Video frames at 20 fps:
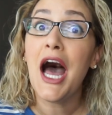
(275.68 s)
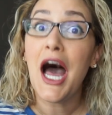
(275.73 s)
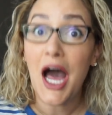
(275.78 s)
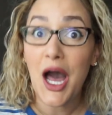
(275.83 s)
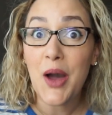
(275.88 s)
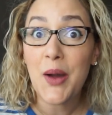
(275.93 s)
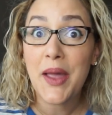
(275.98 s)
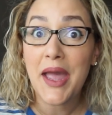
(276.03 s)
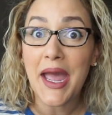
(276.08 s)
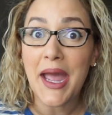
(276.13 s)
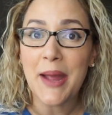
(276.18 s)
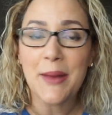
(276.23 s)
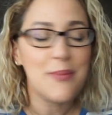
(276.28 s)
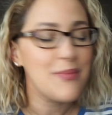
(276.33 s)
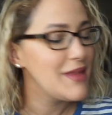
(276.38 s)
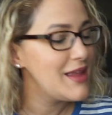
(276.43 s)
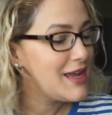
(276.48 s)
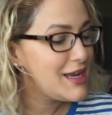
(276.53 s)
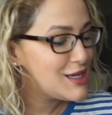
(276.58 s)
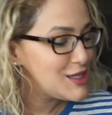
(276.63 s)

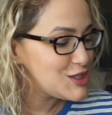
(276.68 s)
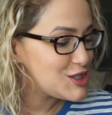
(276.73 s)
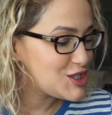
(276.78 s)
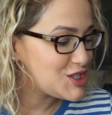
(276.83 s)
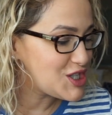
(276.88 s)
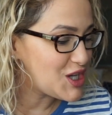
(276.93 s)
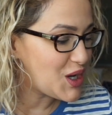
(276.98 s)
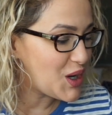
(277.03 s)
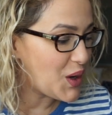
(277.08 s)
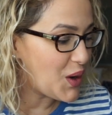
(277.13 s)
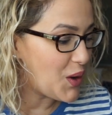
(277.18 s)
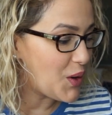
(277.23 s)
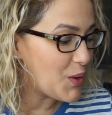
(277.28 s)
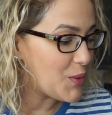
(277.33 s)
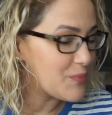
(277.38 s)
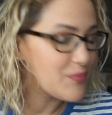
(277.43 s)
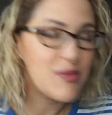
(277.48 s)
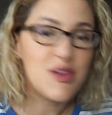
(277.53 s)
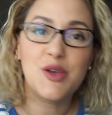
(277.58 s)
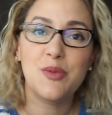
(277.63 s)
Okay,
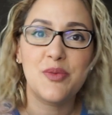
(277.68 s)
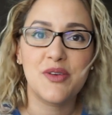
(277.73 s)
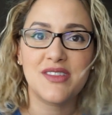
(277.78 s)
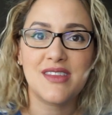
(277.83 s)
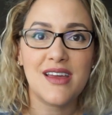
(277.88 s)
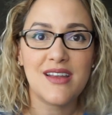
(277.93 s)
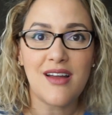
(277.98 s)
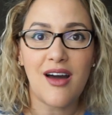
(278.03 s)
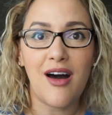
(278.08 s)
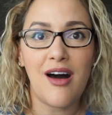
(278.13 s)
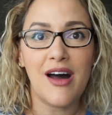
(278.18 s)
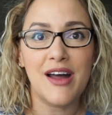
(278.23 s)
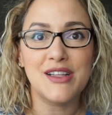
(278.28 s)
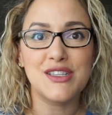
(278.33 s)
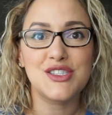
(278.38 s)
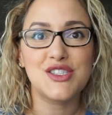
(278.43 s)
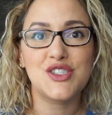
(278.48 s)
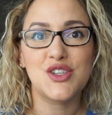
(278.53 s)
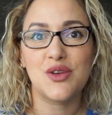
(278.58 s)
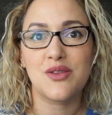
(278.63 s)
so you put that
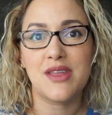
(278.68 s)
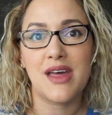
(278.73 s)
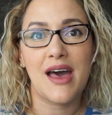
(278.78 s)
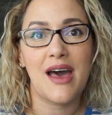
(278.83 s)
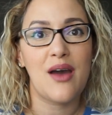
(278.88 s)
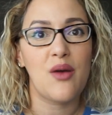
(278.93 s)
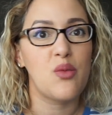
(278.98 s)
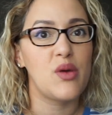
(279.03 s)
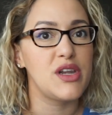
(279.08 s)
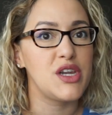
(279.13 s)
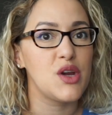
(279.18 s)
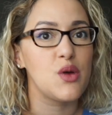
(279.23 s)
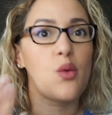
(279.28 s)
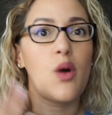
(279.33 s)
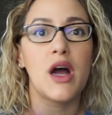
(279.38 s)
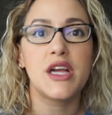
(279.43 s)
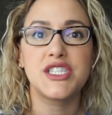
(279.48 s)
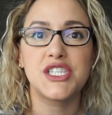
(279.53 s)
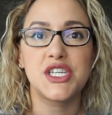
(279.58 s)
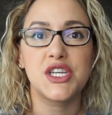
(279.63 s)
on so that when you're
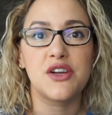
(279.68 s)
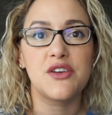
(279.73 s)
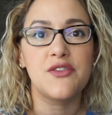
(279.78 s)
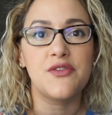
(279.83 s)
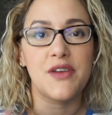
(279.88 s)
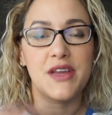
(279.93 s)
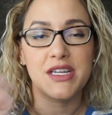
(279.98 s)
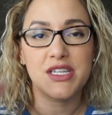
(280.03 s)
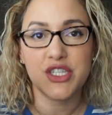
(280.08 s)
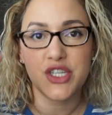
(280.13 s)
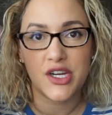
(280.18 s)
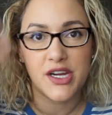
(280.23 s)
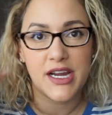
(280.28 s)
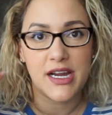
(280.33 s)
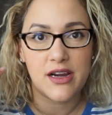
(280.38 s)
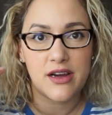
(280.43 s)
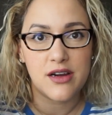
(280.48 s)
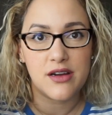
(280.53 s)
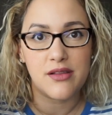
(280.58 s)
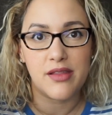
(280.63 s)
washing your face, your
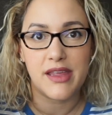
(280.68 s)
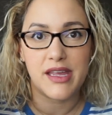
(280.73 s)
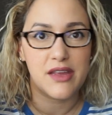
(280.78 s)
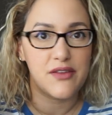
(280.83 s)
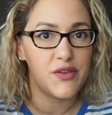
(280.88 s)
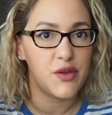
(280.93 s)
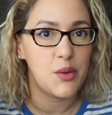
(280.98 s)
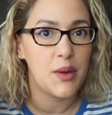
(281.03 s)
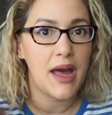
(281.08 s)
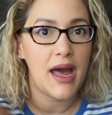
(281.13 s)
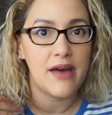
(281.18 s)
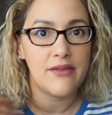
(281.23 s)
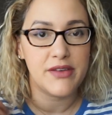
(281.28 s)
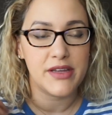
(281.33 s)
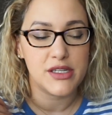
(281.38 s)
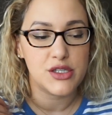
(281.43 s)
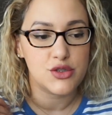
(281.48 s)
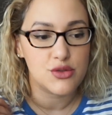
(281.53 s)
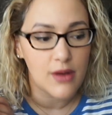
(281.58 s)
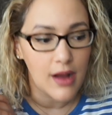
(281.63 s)
hair, like if you have
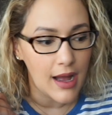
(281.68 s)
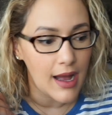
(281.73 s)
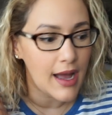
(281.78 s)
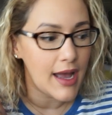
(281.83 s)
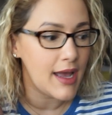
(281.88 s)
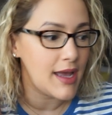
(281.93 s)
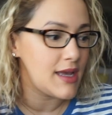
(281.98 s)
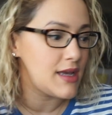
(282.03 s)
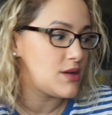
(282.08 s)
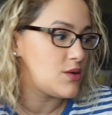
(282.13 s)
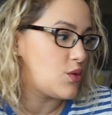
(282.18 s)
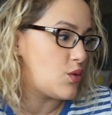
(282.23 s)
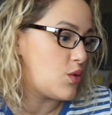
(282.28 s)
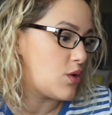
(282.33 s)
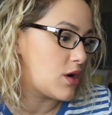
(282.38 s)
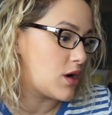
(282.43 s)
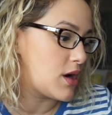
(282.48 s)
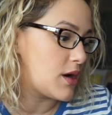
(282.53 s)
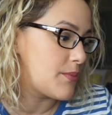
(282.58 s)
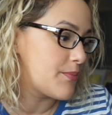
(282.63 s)
it dried
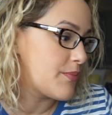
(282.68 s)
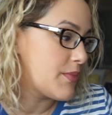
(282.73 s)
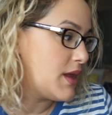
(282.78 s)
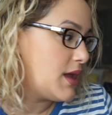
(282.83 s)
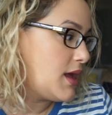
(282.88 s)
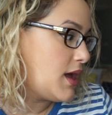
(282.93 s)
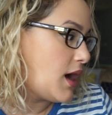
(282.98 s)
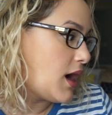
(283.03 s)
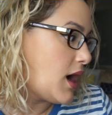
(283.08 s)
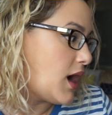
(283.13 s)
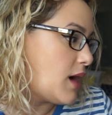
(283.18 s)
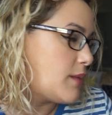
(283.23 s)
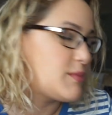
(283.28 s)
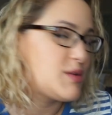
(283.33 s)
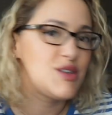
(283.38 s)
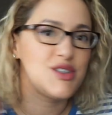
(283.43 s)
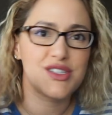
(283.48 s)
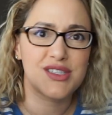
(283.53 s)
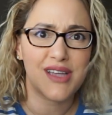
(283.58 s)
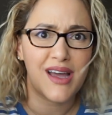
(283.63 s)
or
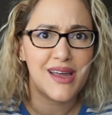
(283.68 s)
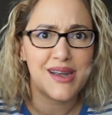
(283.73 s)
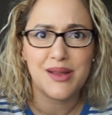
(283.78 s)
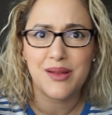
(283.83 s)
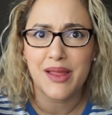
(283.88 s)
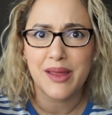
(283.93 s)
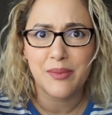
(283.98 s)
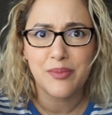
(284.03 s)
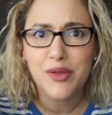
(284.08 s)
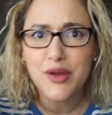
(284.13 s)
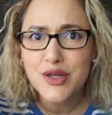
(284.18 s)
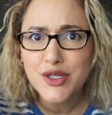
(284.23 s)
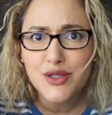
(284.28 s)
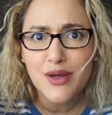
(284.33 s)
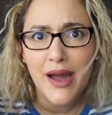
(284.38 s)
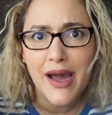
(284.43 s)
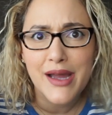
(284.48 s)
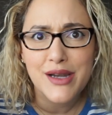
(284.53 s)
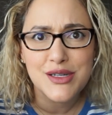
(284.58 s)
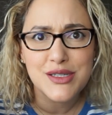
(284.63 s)
you just got it like blow
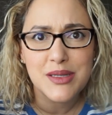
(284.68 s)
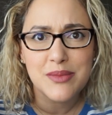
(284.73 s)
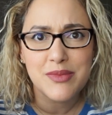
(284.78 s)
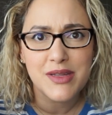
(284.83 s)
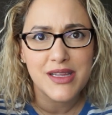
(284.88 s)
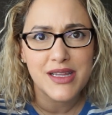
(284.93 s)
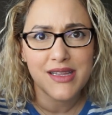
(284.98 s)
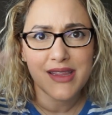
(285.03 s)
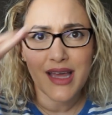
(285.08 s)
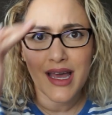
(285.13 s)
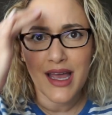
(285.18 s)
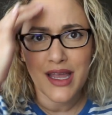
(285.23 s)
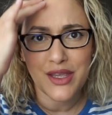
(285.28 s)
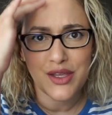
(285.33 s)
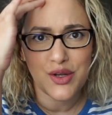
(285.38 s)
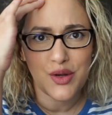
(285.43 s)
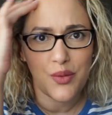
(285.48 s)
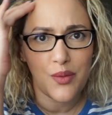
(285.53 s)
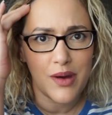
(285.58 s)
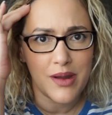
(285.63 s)
dried or something like that, you
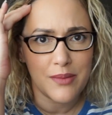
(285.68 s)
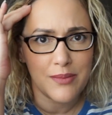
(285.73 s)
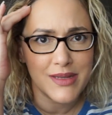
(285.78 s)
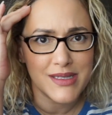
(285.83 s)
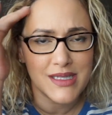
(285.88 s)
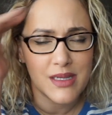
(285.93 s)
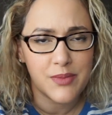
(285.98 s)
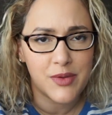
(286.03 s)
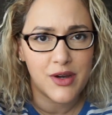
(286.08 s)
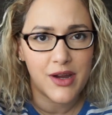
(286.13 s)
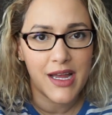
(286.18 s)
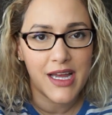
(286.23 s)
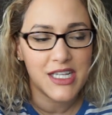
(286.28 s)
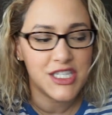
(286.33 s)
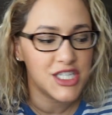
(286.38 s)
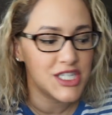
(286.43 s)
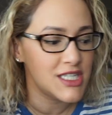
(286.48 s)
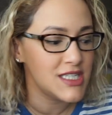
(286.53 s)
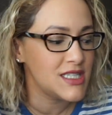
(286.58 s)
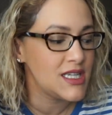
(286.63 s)
don't want to mess up your
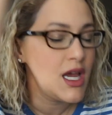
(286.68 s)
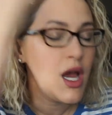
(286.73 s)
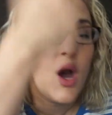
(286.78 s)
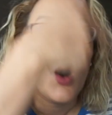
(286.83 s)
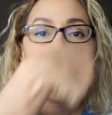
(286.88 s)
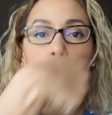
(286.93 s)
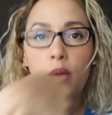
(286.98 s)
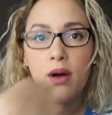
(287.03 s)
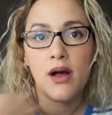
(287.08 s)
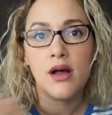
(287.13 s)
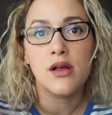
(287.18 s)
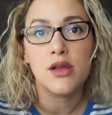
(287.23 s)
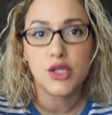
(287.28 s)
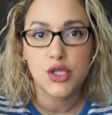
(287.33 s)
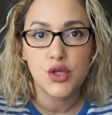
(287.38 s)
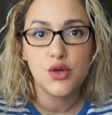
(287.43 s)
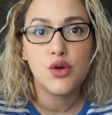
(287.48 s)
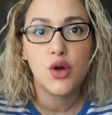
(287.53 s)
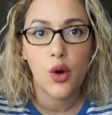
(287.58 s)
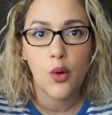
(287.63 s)
edges, well,
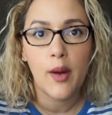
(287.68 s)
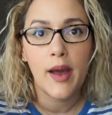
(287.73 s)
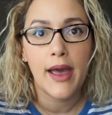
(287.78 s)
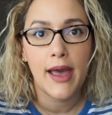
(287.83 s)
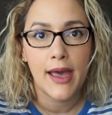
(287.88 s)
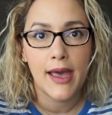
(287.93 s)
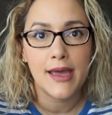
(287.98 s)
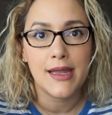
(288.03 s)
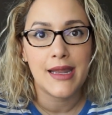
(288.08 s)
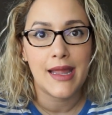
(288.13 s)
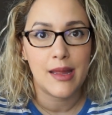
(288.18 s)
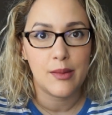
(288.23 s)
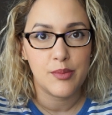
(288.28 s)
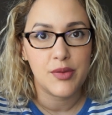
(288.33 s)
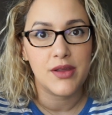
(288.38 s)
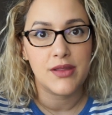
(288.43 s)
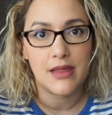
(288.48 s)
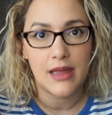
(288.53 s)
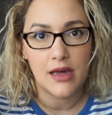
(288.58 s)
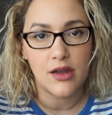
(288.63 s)
you go ahead and
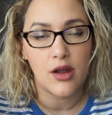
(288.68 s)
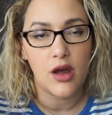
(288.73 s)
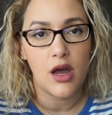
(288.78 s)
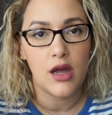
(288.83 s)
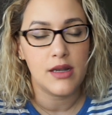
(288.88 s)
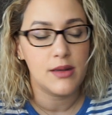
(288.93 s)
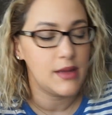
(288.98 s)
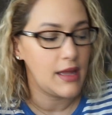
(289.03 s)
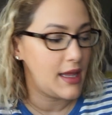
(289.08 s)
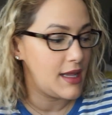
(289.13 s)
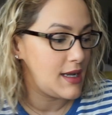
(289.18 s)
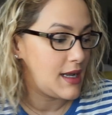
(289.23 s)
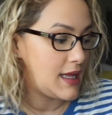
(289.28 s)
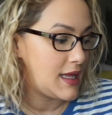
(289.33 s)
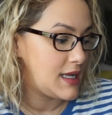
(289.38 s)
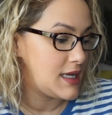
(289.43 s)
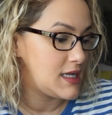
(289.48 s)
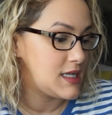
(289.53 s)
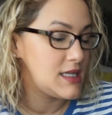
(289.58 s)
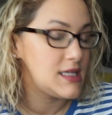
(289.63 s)
put that on and
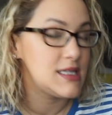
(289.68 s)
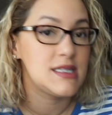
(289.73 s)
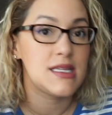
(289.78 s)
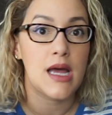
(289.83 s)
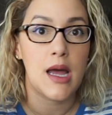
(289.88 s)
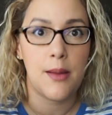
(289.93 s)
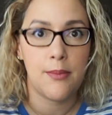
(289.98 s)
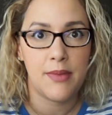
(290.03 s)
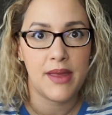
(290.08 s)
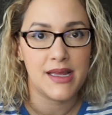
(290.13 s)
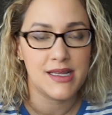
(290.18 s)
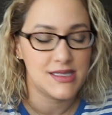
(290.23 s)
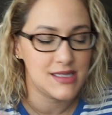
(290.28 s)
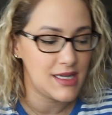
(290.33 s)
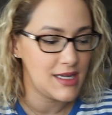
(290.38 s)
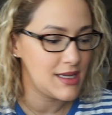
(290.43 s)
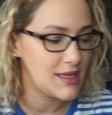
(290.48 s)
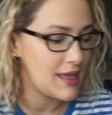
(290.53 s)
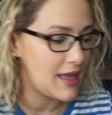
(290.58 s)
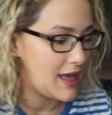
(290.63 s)
it is
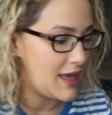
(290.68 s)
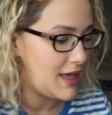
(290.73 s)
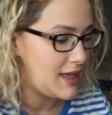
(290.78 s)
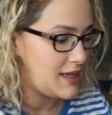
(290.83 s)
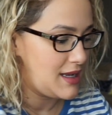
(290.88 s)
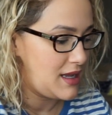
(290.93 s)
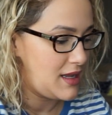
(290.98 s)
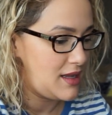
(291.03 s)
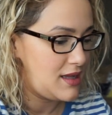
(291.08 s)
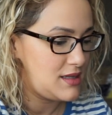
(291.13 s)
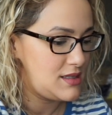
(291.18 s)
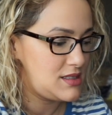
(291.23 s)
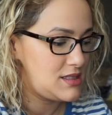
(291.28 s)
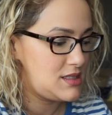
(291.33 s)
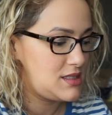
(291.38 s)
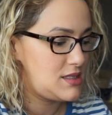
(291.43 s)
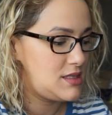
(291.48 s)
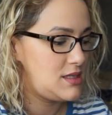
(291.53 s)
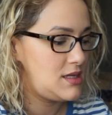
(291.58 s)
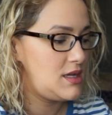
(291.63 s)
amazing. And
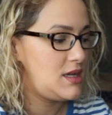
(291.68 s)
it